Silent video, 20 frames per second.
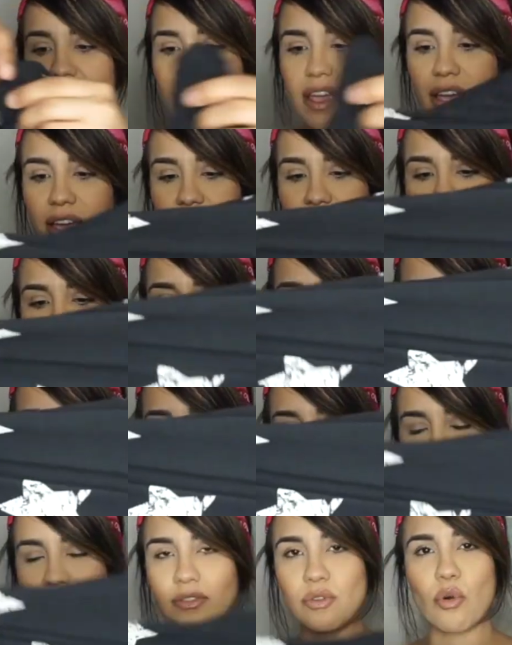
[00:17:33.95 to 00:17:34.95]
and
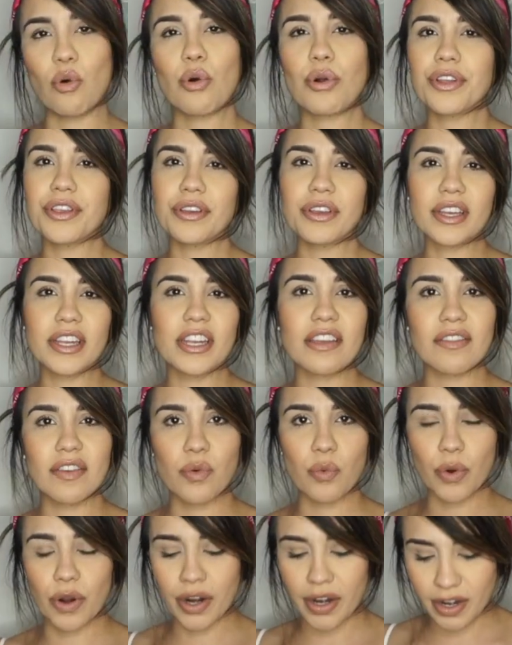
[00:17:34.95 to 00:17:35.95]
or you can
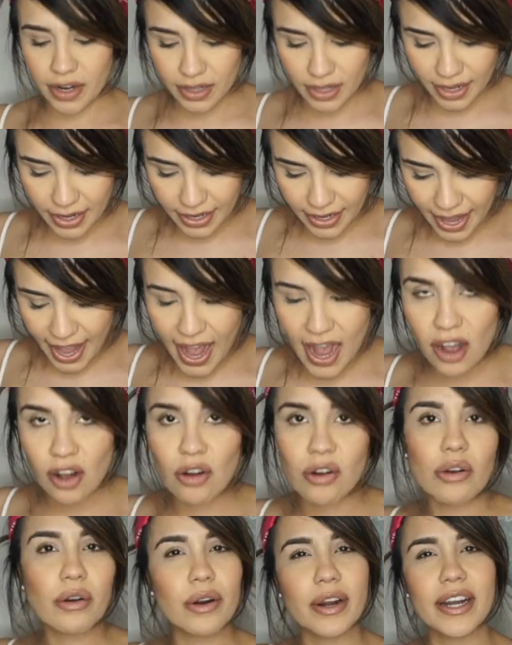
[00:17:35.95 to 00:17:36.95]
even wear it like
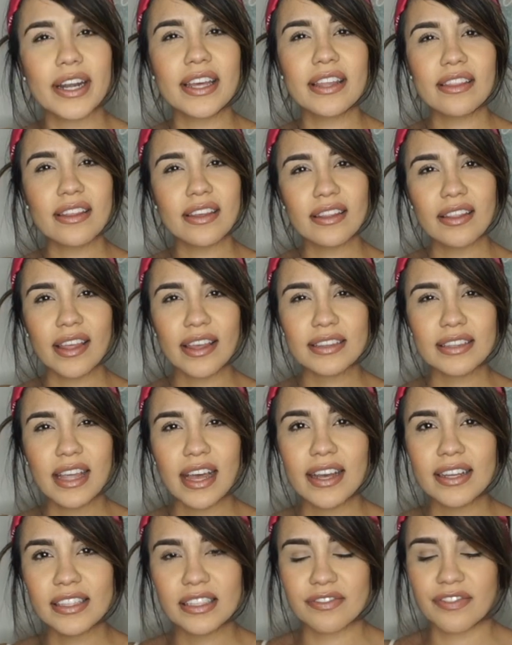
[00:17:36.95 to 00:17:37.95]
out or anything like
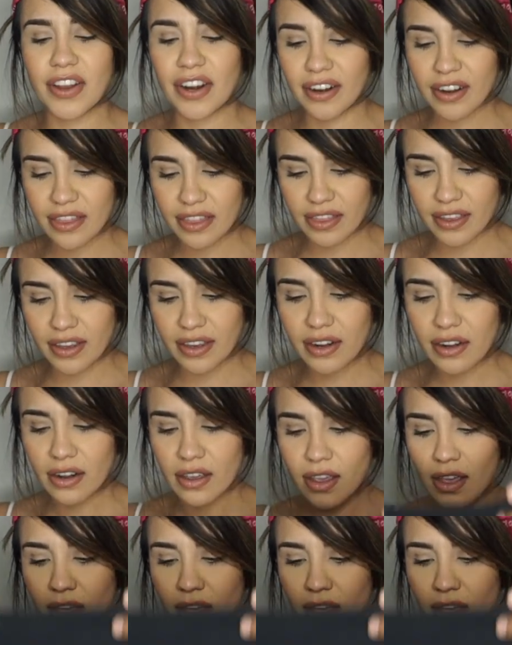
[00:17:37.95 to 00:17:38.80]
that. It's very thin,